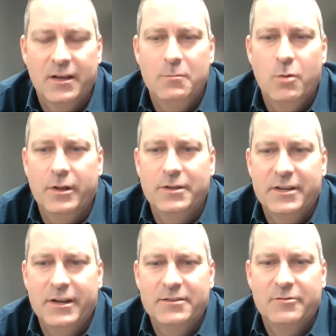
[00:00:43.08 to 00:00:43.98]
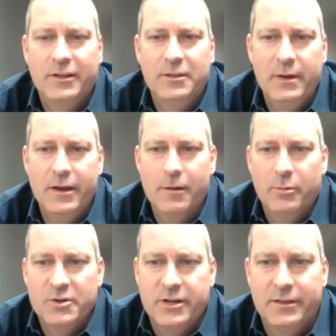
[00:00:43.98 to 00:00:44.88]
Good morning, Jenna. It's great to be here.
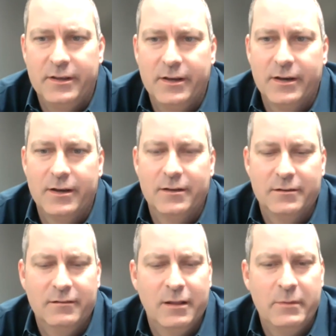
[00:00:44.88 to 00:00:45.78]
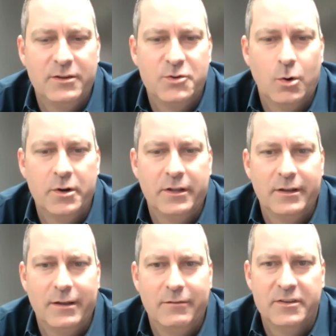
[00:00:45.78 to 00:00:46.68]
Appreciate the letting me join
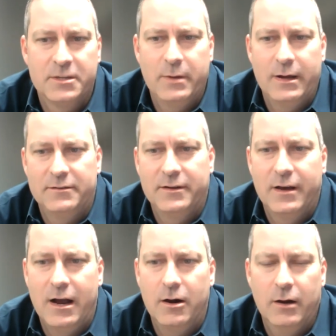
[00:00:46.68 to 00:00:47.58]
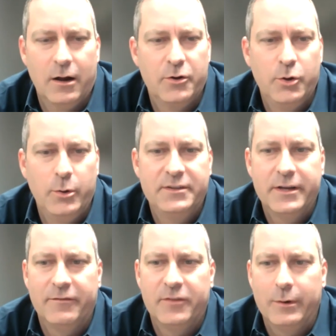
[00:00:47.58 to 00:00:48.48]
and visit about our new
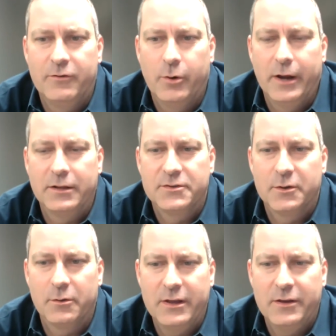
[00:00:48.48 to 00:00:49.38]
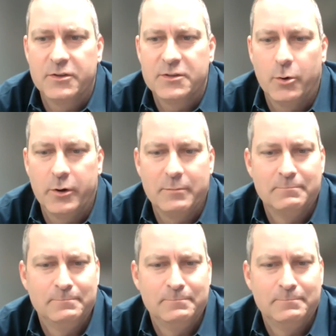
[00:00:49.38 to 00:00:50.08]
ETF that we've created. So thank you this morning.